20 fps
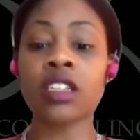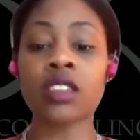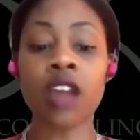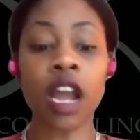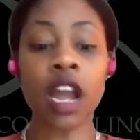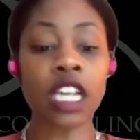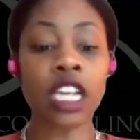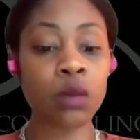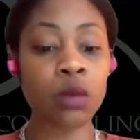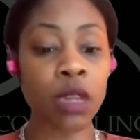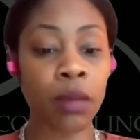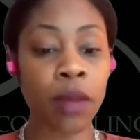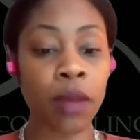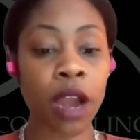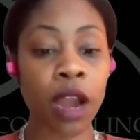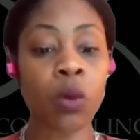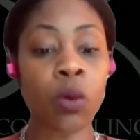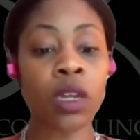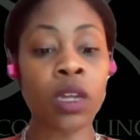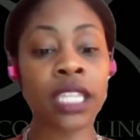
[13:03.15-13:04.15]
Talk to me
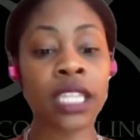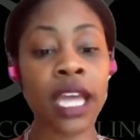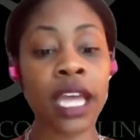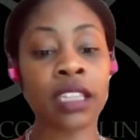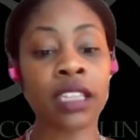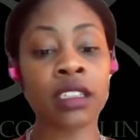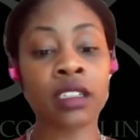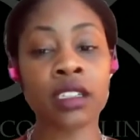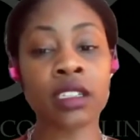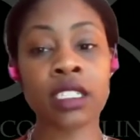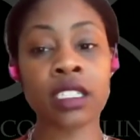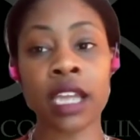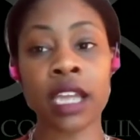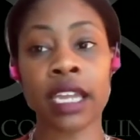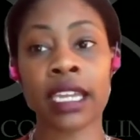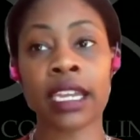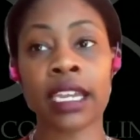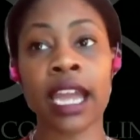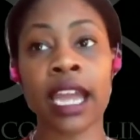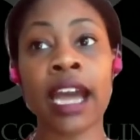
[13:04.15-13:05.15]
about what that looks
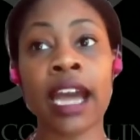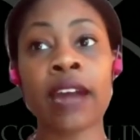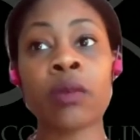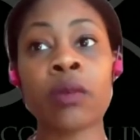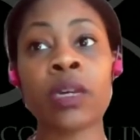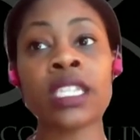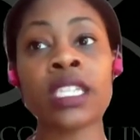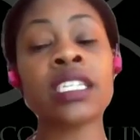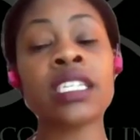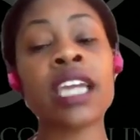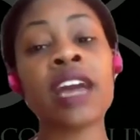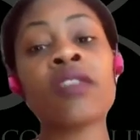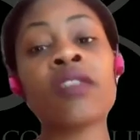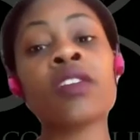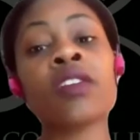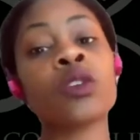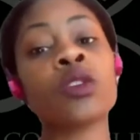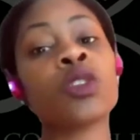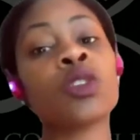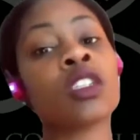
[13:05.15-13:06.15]
like and what is the
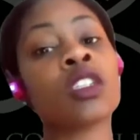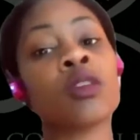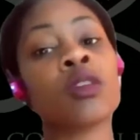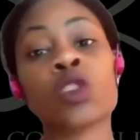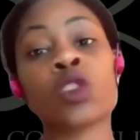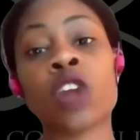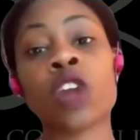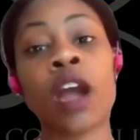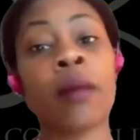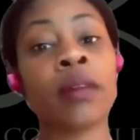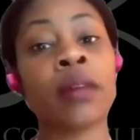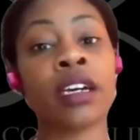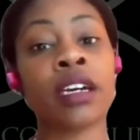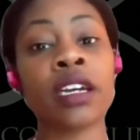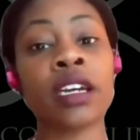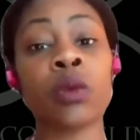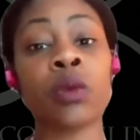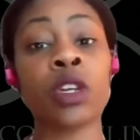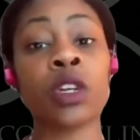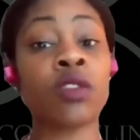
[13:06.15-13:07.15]
evolution of
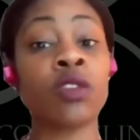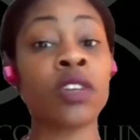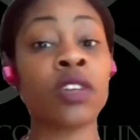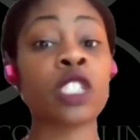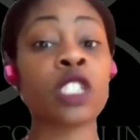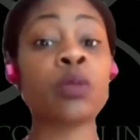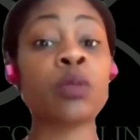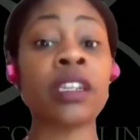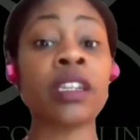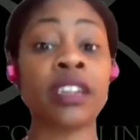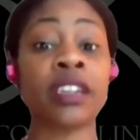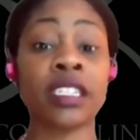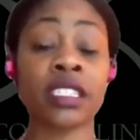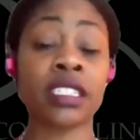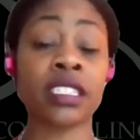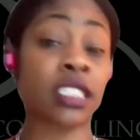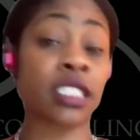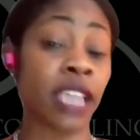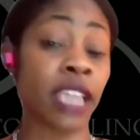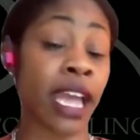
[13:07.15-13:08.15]
trauma when you've
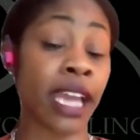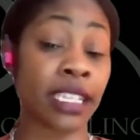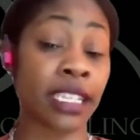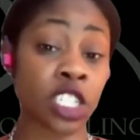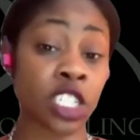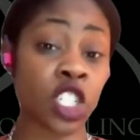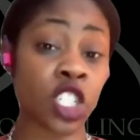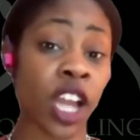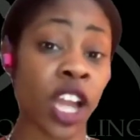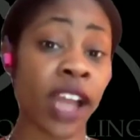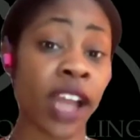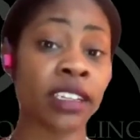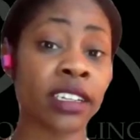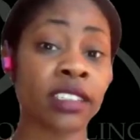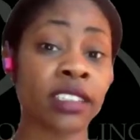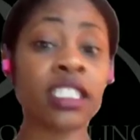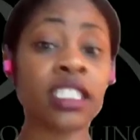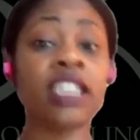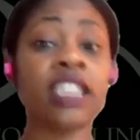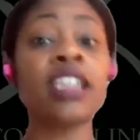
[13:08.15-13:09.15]
experienced it as a
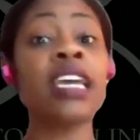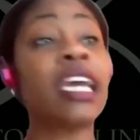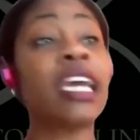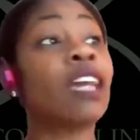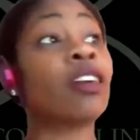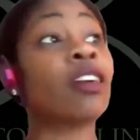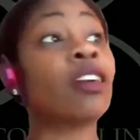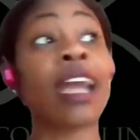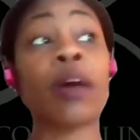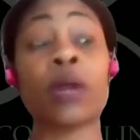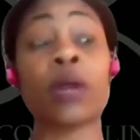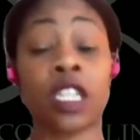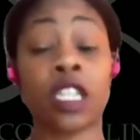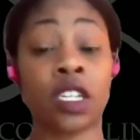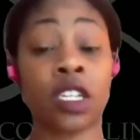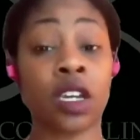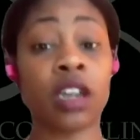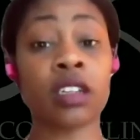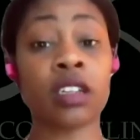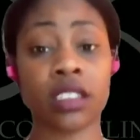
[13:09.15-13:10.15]
child and are now an
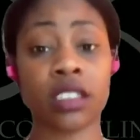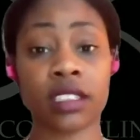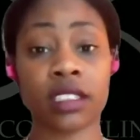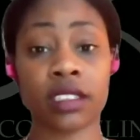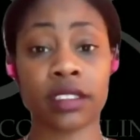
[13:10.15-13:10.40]
adult?